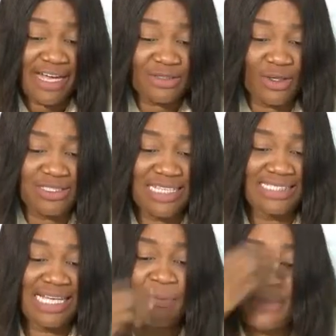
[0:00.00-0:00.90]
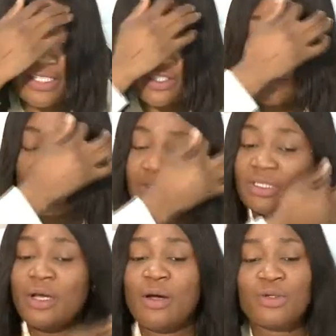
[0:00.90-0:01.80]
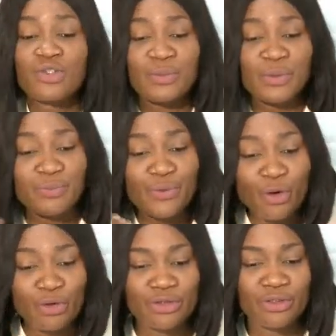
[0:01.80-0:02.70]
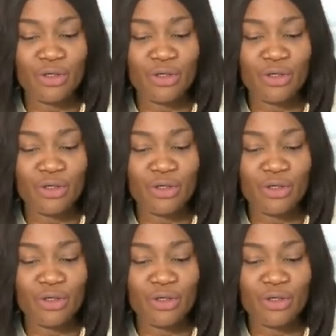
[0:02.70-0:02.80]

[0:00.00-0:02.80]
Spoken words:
factors that can make someone to be prone